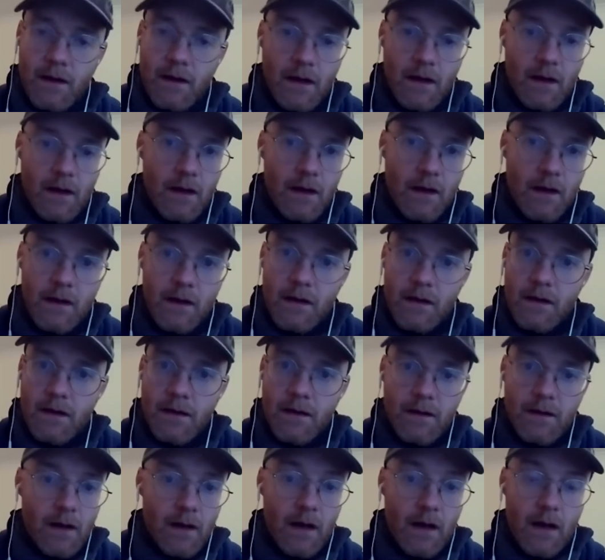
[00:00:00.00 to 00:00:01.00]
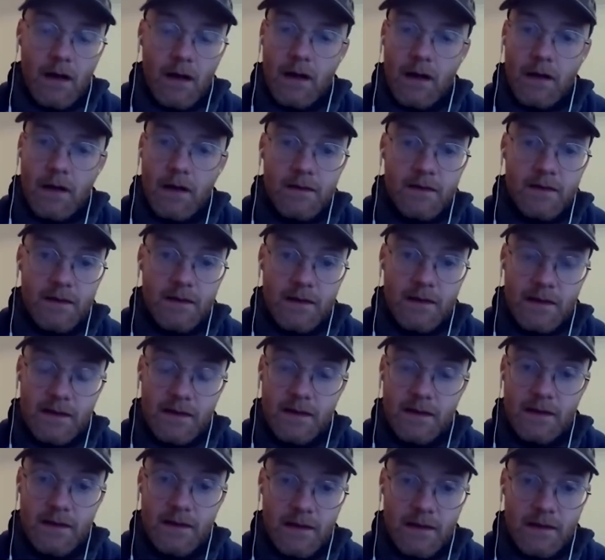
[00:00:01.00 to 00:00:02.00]

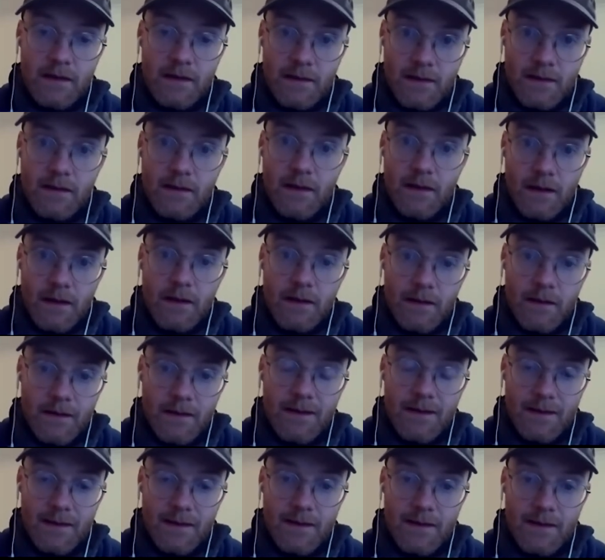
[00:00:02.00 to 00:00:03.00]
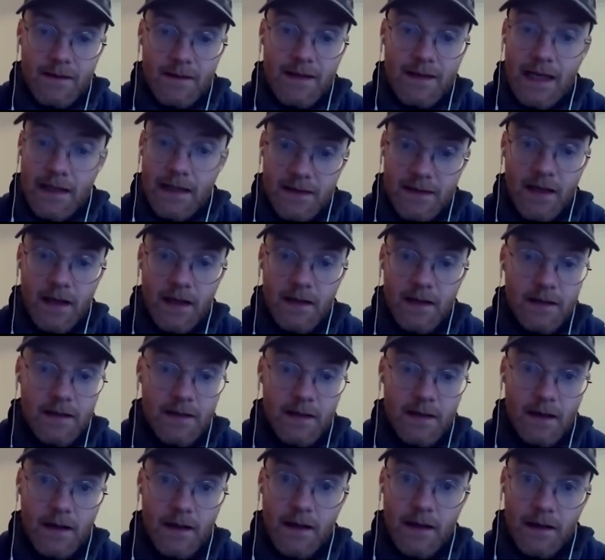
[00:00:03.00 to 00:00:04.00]

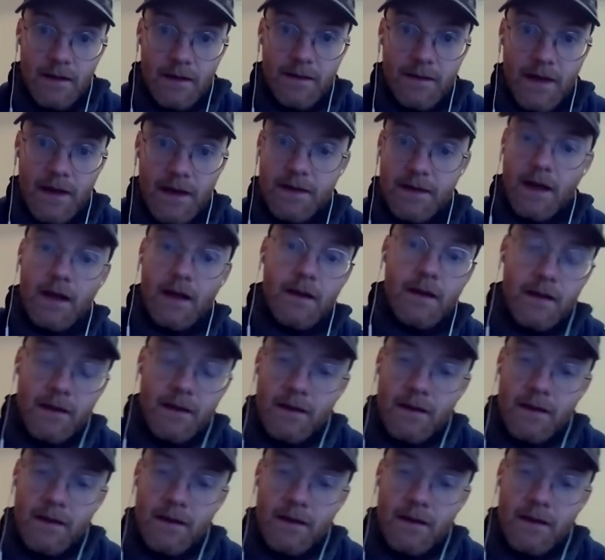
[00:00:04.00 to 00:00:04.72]
The person shown says nothing.